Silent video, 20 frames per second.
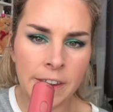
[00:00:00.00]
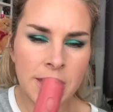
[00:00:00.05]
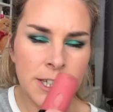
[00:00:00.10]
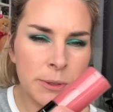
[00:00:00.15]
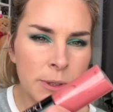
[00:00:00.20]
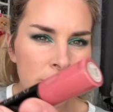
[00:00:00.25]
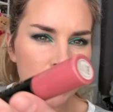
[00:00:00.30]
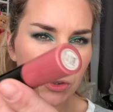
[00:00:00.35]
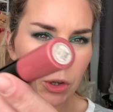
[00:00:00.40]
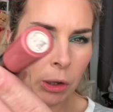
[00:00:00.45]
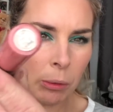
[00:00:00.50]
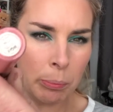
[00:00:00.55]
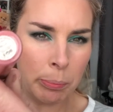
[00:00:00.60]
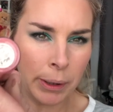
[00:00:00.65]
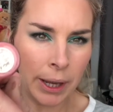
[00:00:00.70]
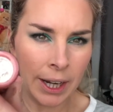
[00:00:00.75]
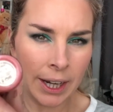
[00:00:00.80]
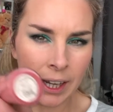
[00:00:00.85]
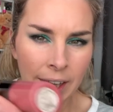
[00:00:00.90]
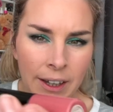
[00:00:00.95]
This one's called
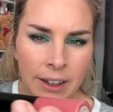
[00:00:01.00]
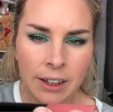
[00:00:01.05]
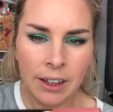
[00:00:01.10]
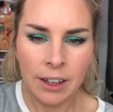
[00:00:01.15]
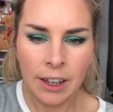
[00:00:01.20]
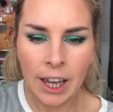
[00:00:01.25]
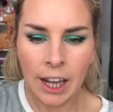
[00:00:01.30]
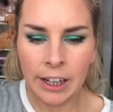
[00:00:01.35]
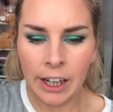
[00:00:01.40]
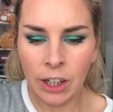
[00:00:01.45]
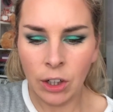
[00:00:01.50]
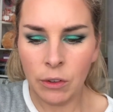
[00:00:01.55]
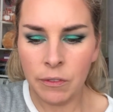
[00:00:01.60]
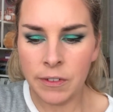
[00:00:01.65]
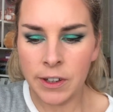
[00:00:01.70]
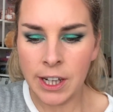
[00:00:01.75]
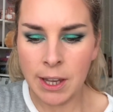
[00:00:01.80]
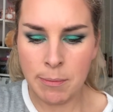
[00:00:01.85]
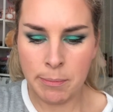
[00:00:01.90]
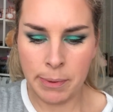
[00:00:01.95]
Bella, and I love
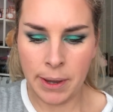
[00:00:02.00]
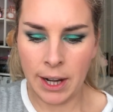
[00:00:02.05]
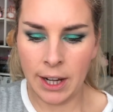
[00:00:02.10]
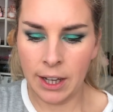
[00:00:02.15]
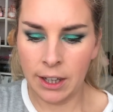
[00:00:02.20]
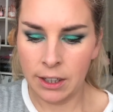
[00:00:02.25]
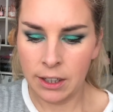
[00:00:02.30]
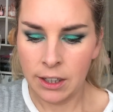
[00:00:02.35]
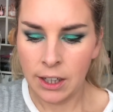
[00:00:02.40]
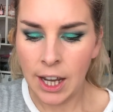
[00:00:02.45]
the name Bella.